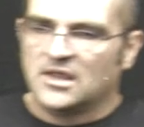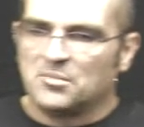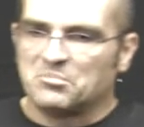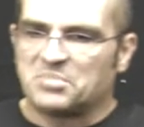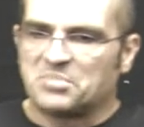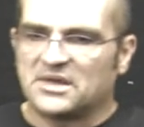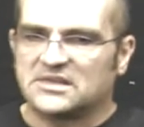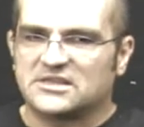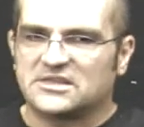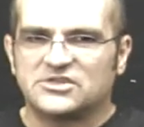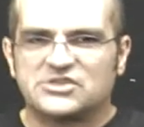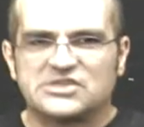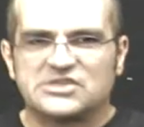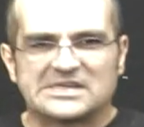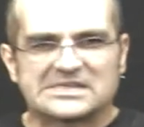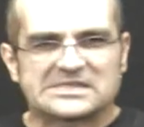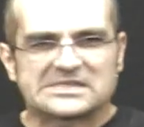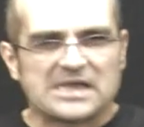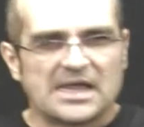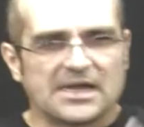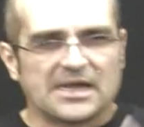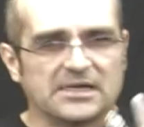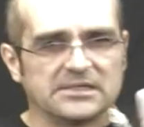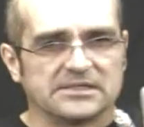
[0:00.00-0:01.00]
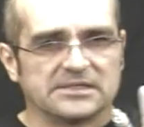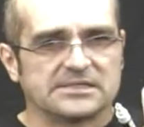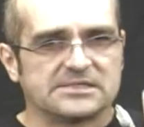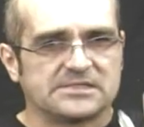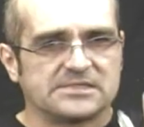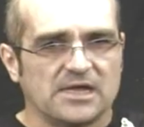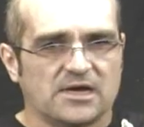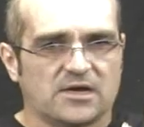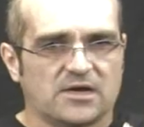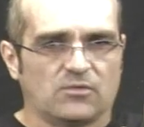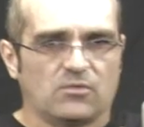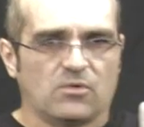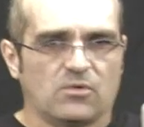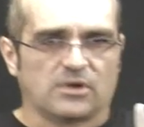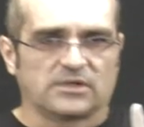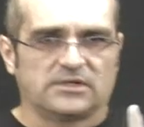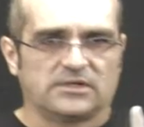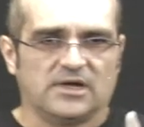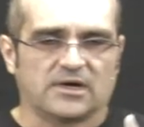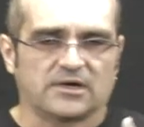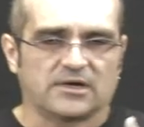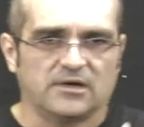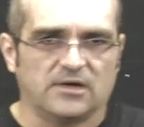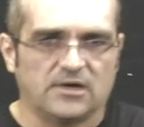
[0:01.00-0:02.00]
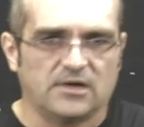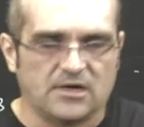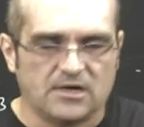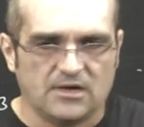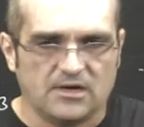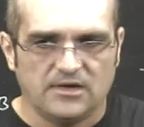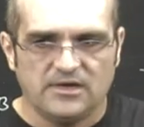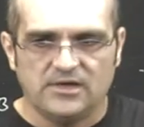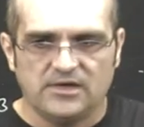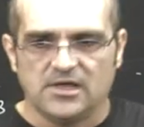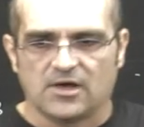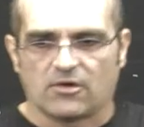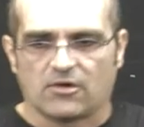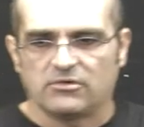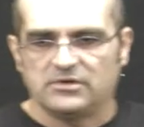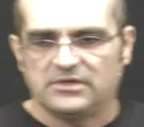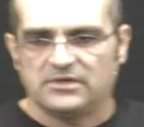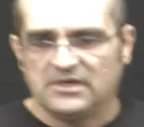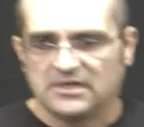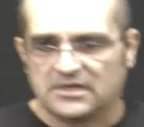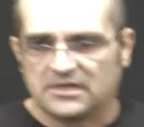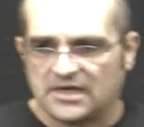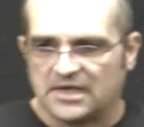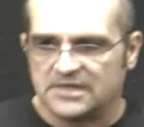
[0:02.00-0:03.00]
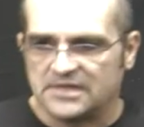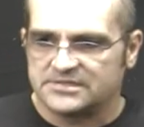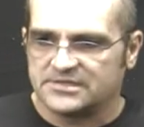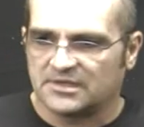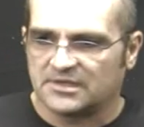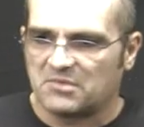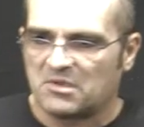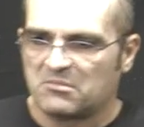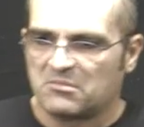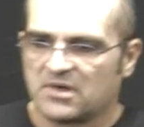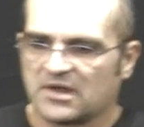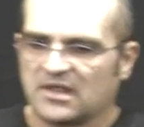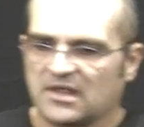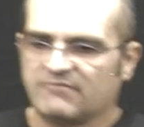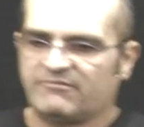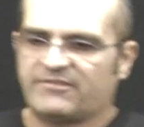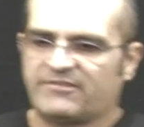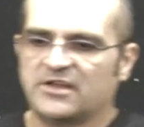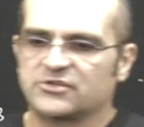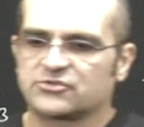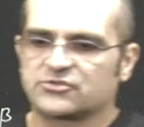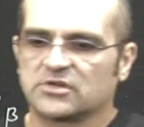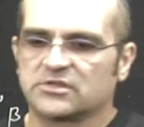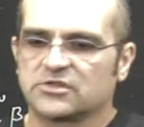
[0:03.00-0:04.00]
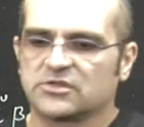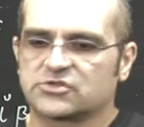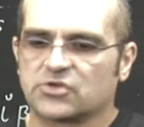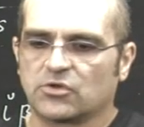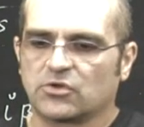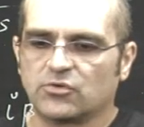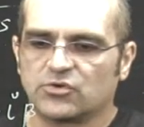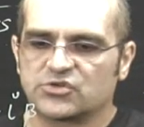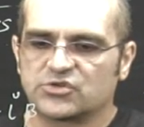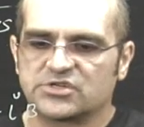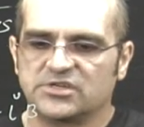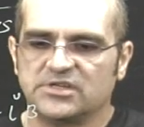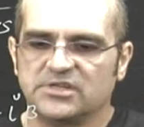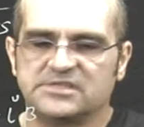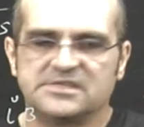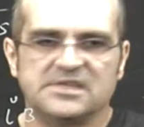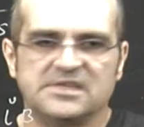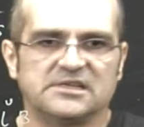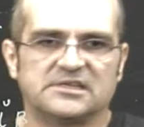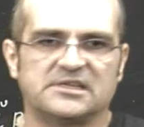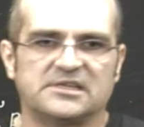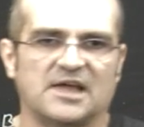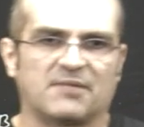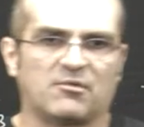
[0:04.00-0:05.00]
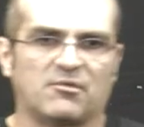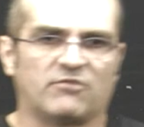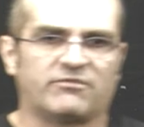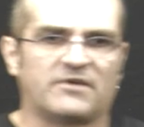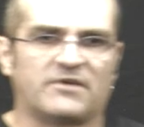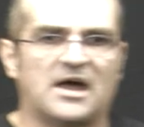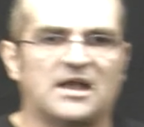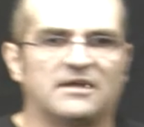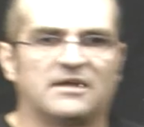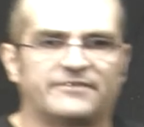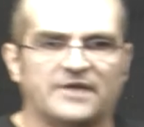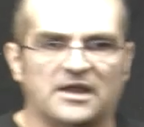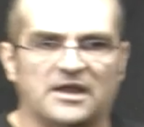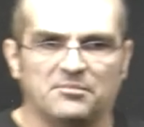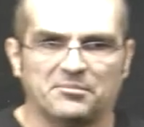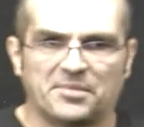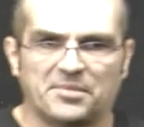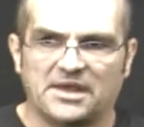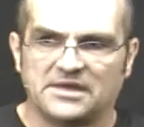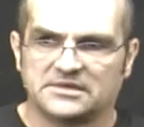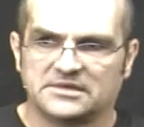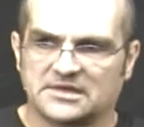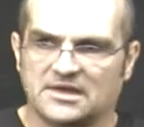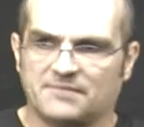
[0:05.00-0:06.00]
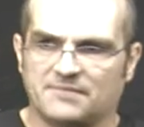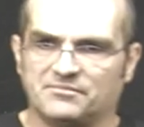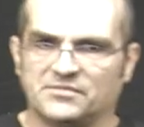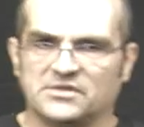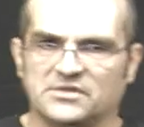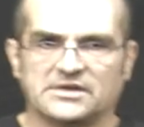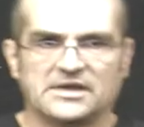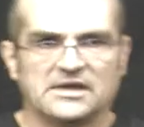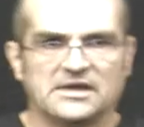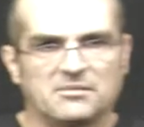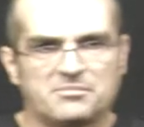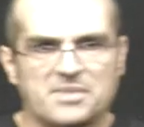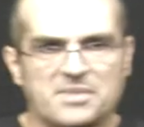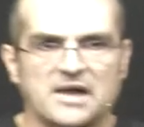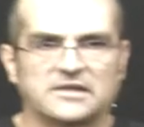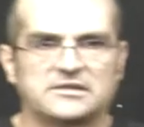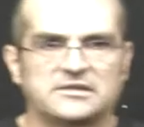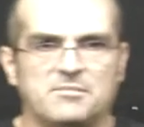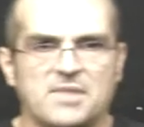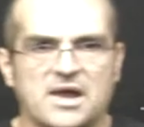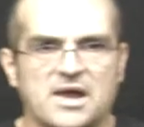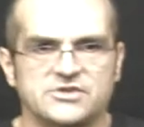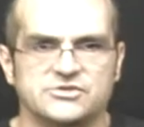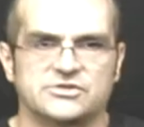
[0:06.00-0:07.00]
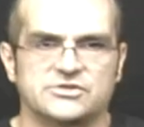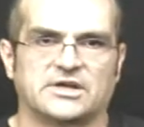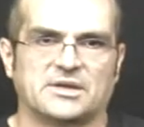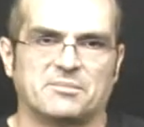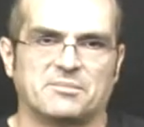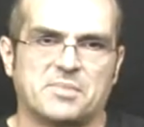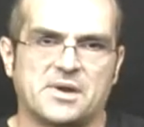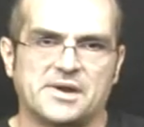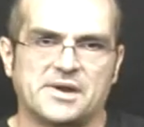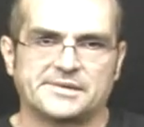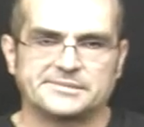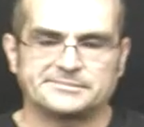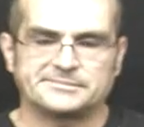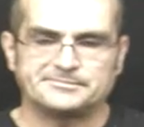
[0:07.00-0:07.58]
But just like in the second order linear ODE case, remember, eventually the solution is in terms of alpha and beta, real part, imaginary part.